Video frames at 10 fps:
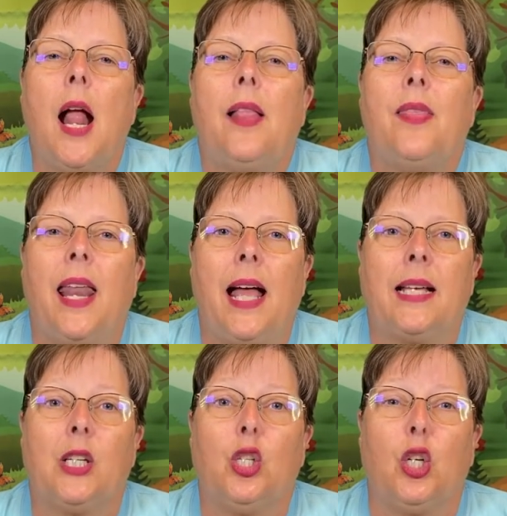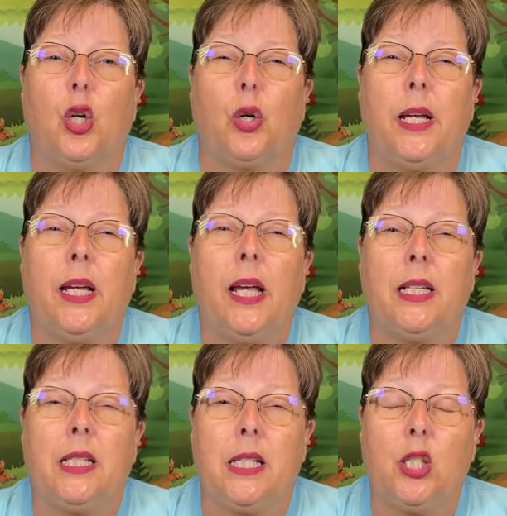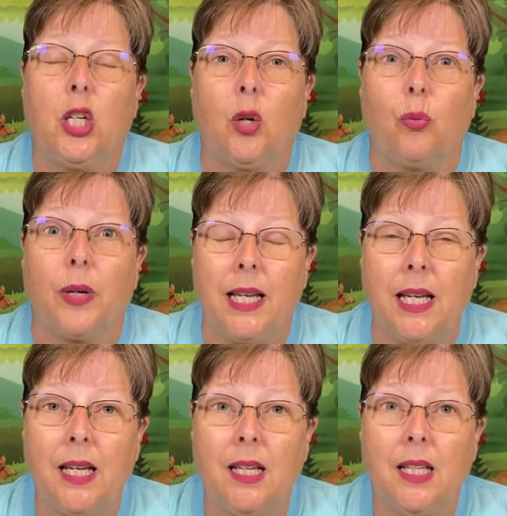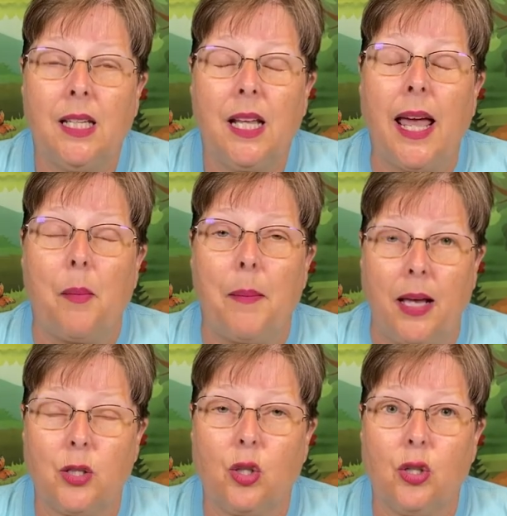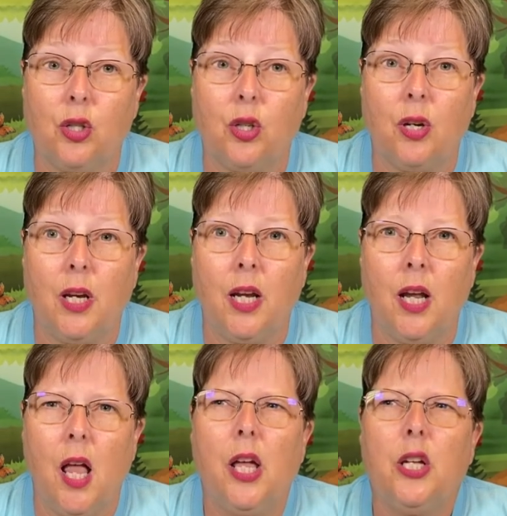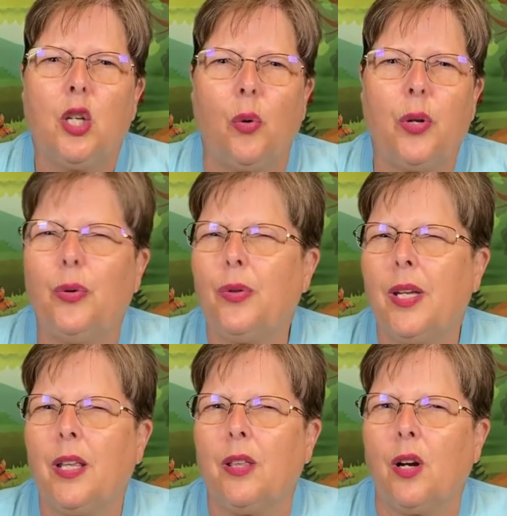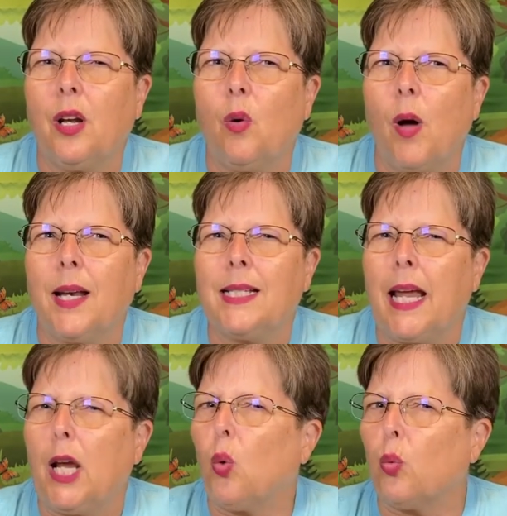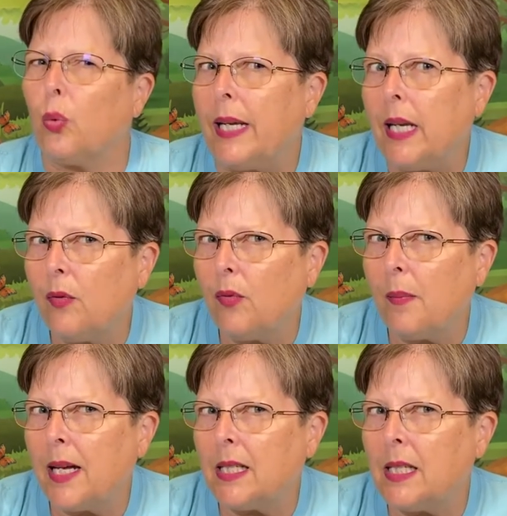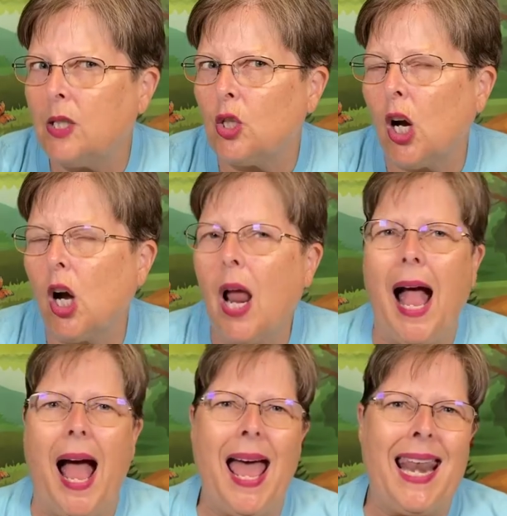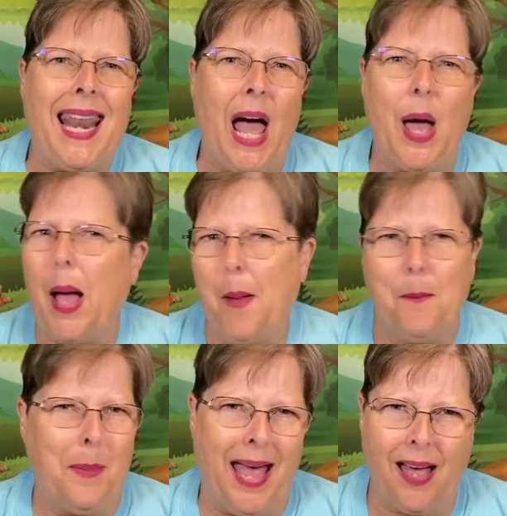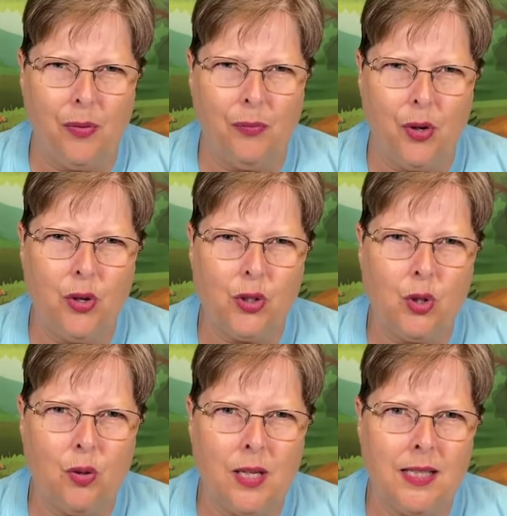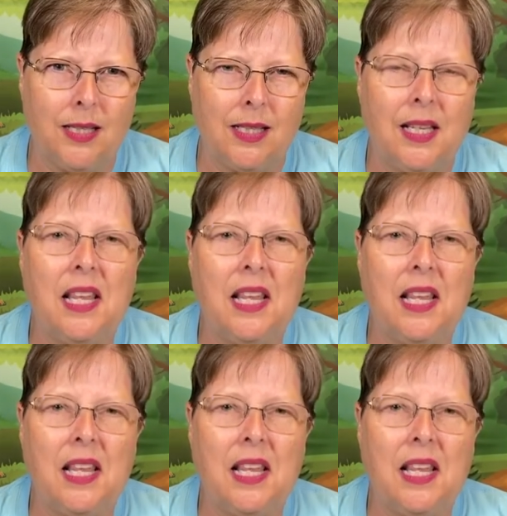that has a degree in teaching reading and a master's degree, don't you think they're going to want to take reading from that teacher and not math for their students?